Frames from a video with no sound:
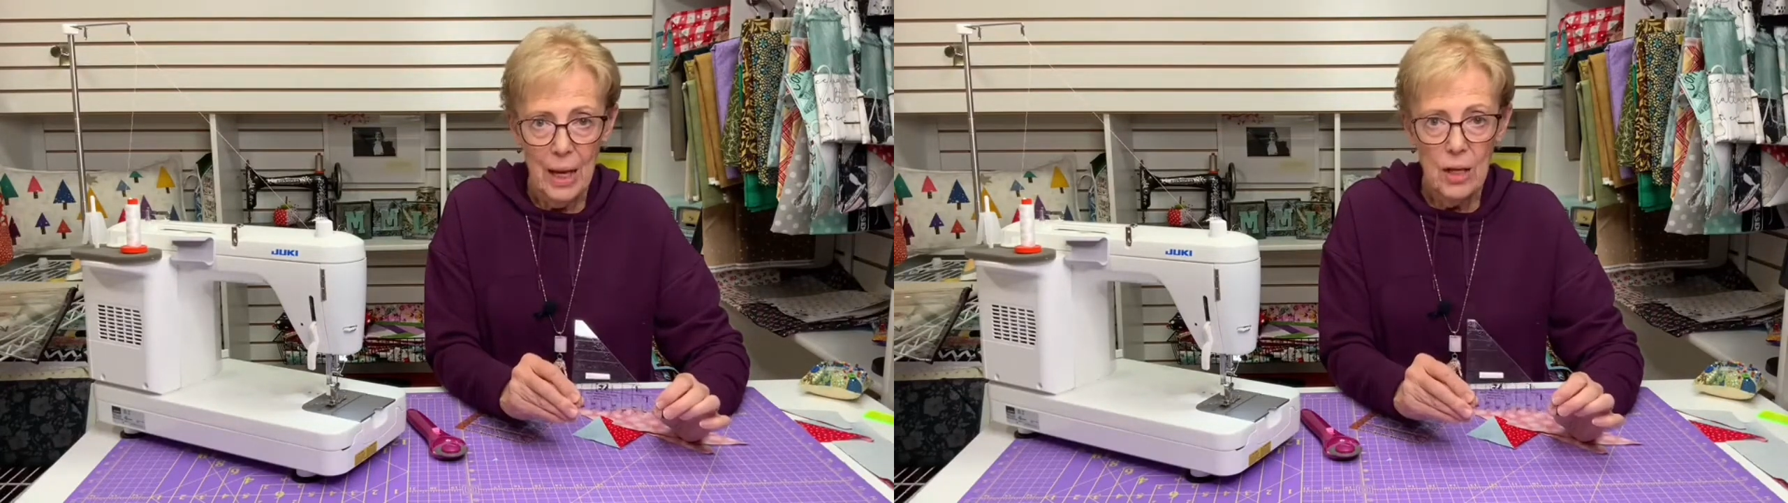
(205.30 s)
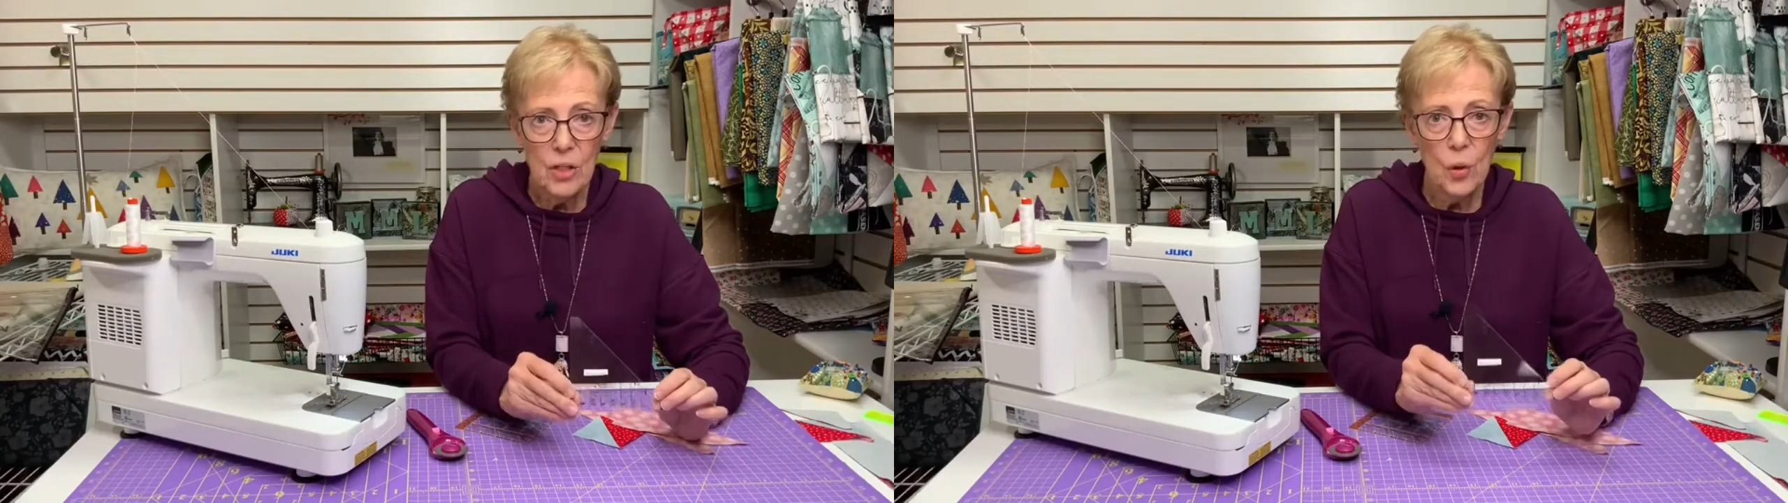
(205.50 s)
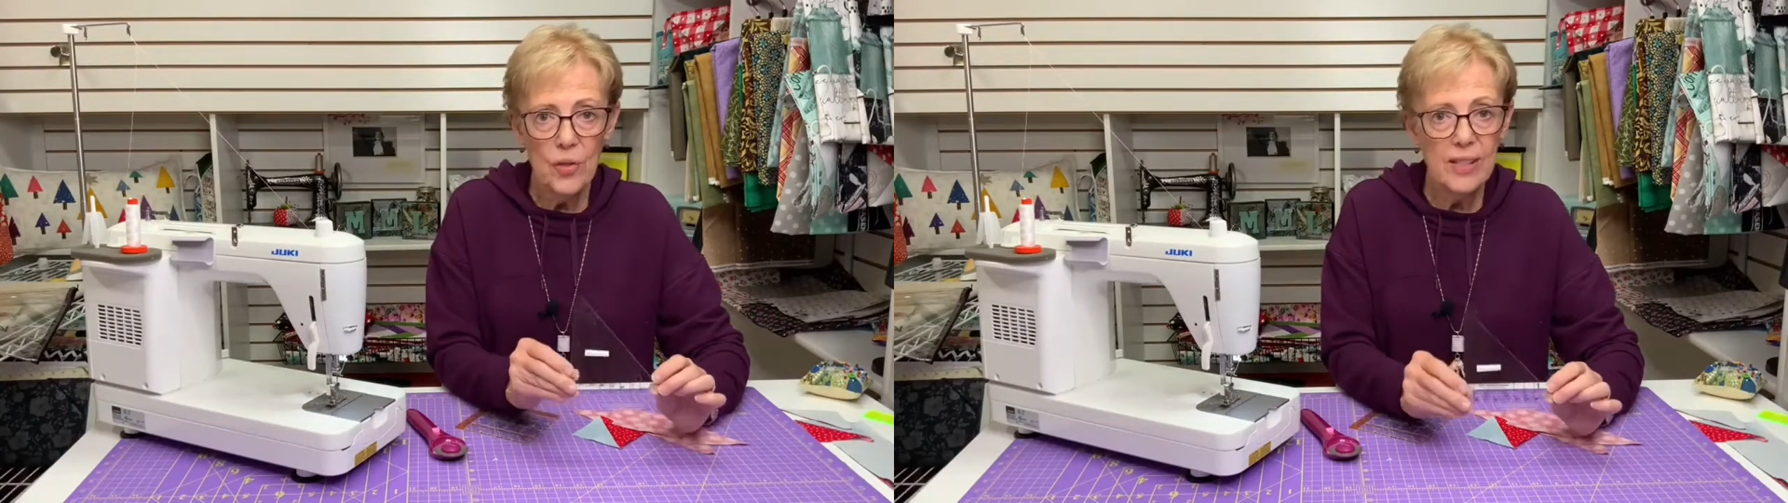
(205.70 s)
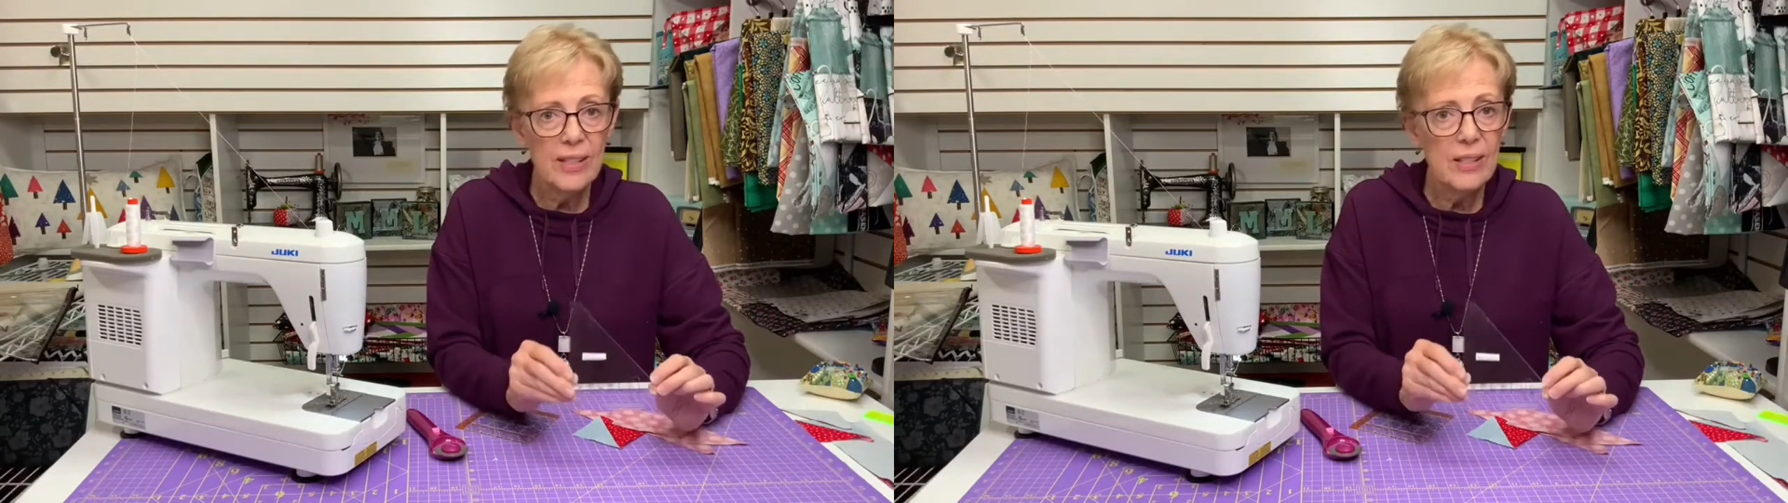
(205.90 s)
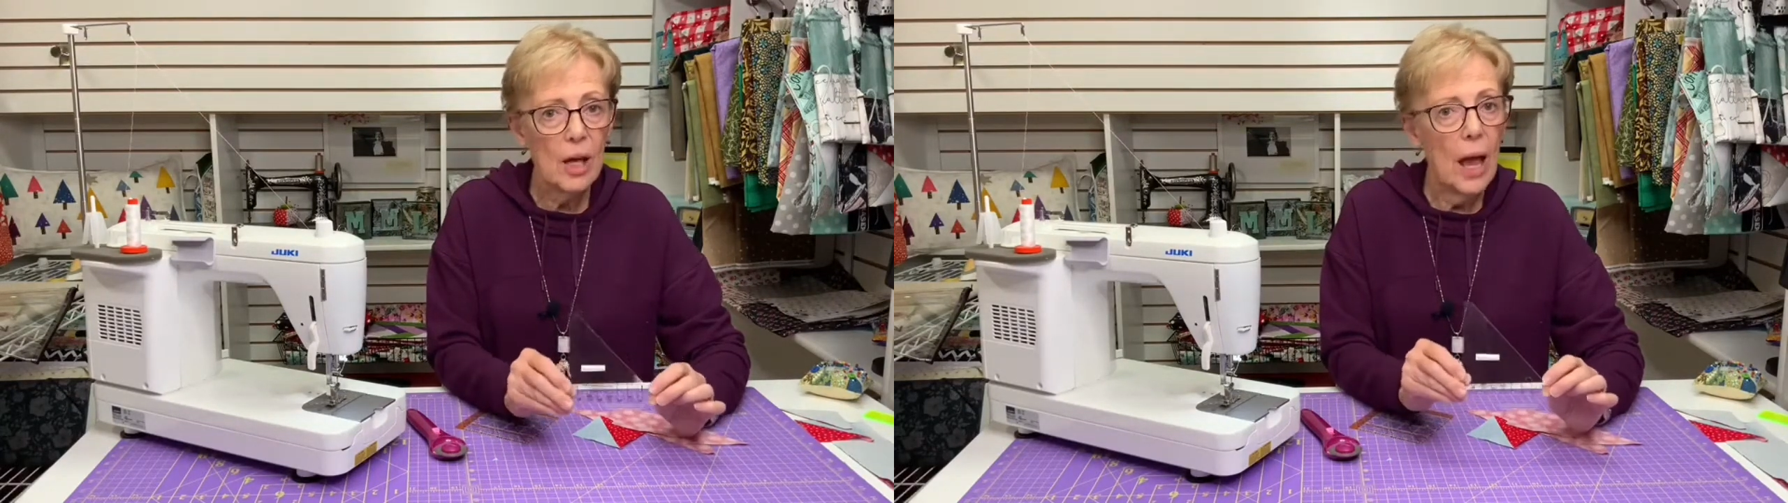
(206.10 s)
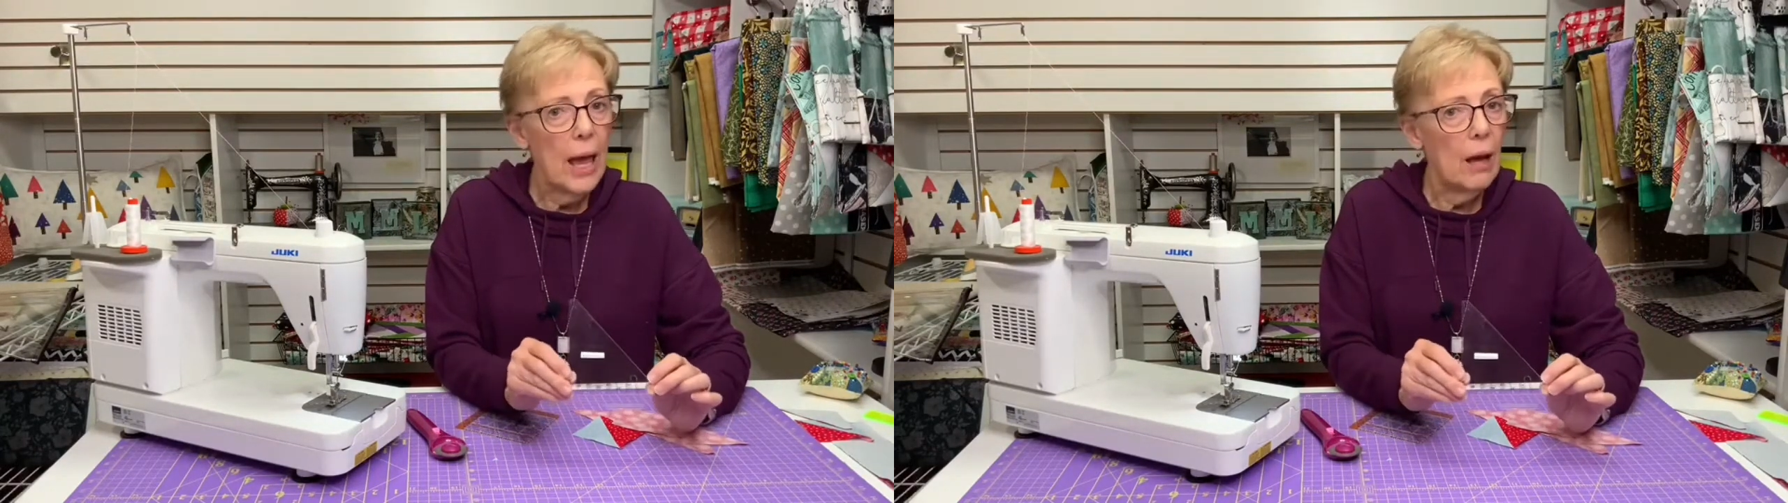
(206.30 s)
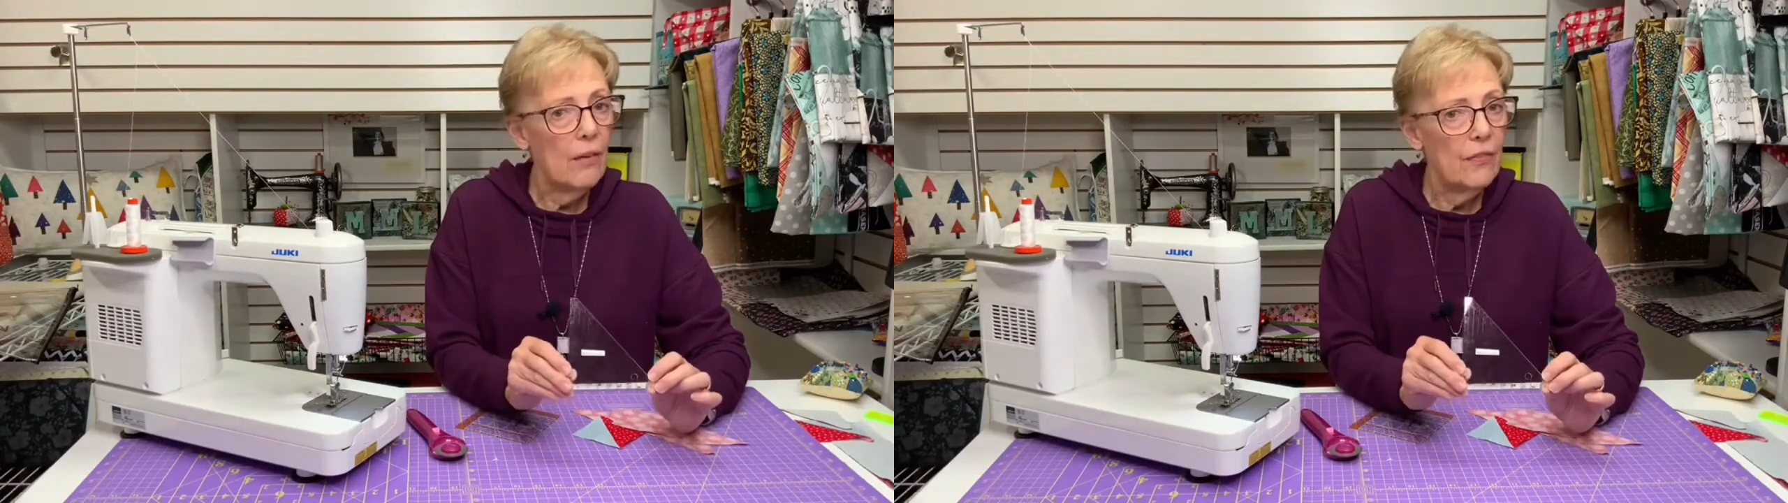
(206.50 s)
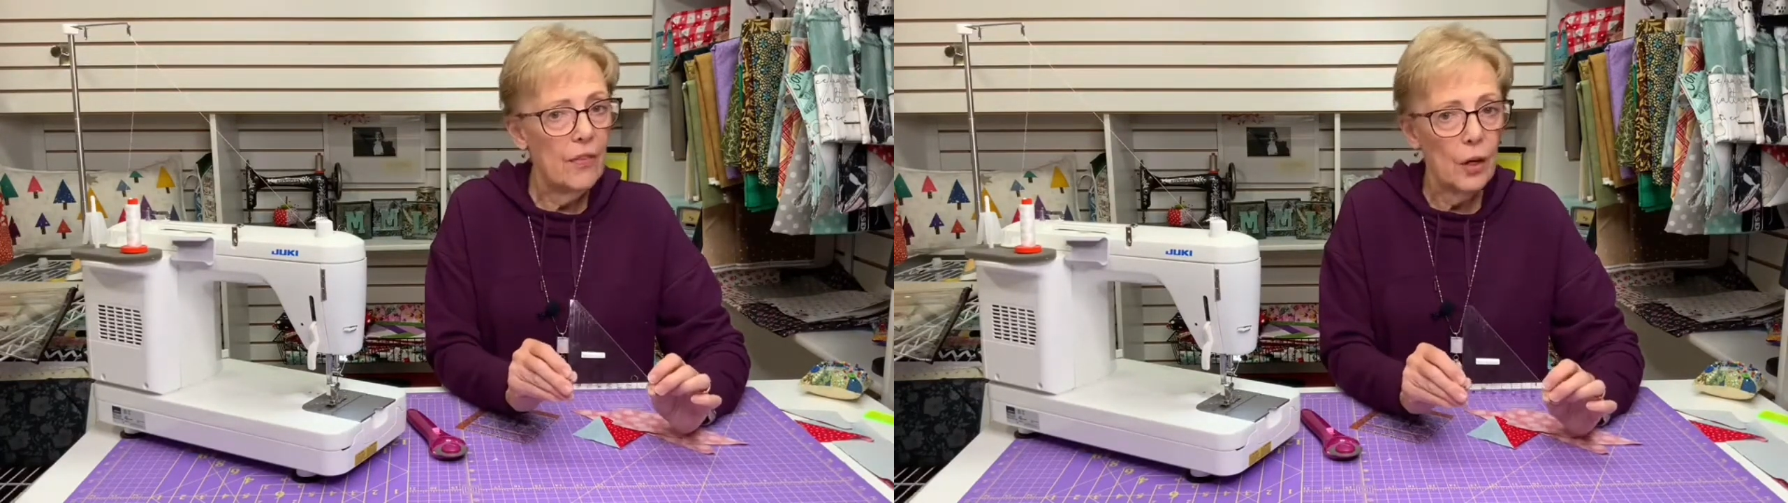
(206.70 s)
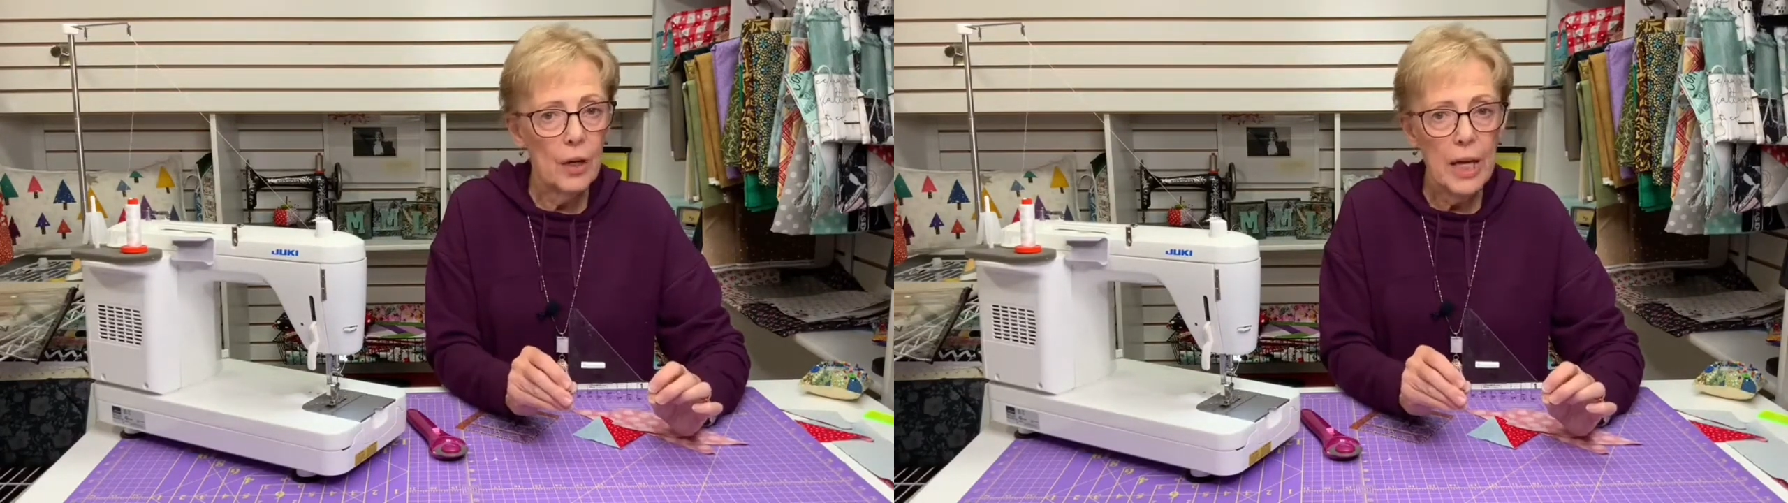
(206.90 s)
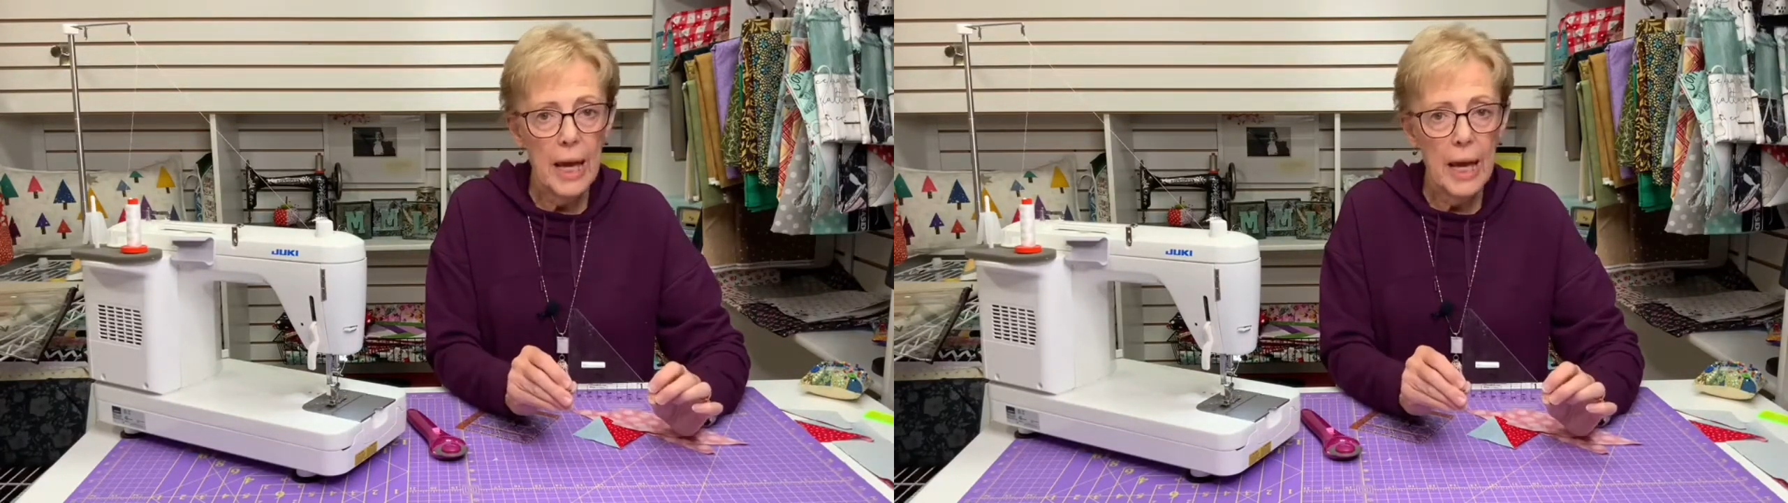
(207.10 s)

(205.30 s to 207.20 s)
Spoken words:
So this is a very